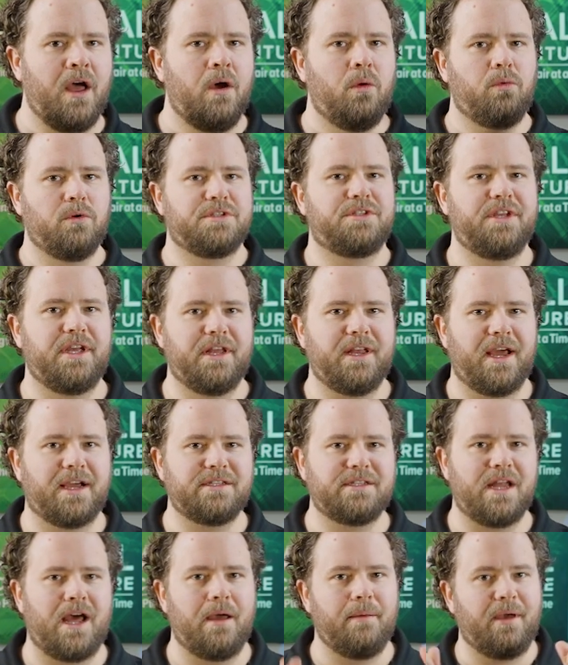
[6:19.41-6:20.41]
We'll see you
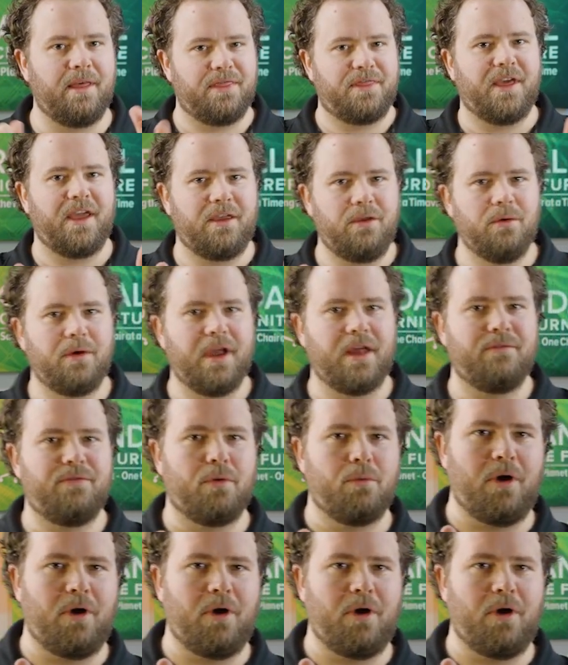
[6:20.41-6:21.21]
next time, and thank you again for